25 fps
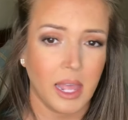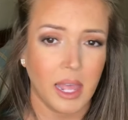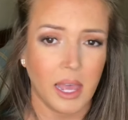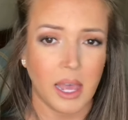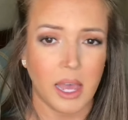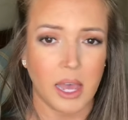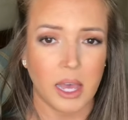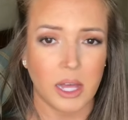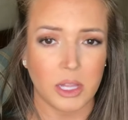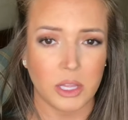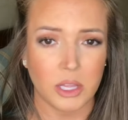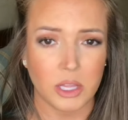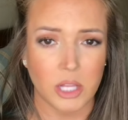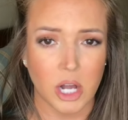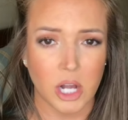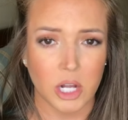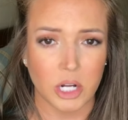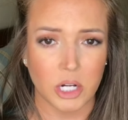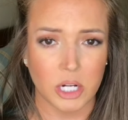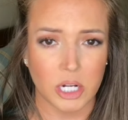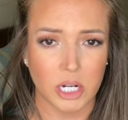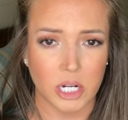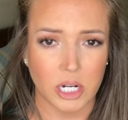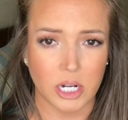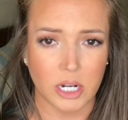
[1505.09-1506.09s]
a
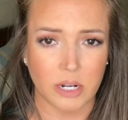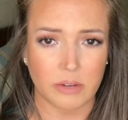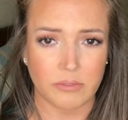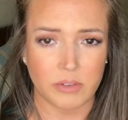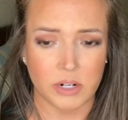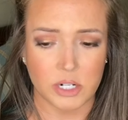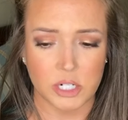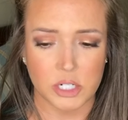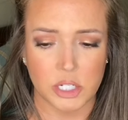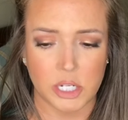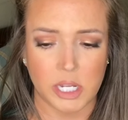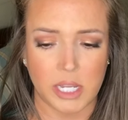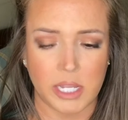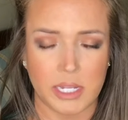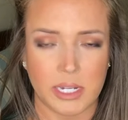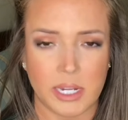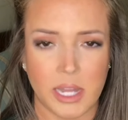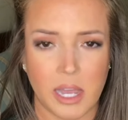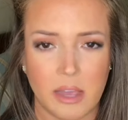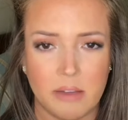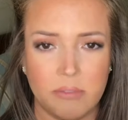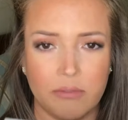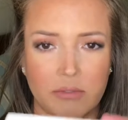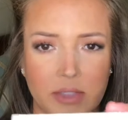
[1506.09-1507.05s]
longer version of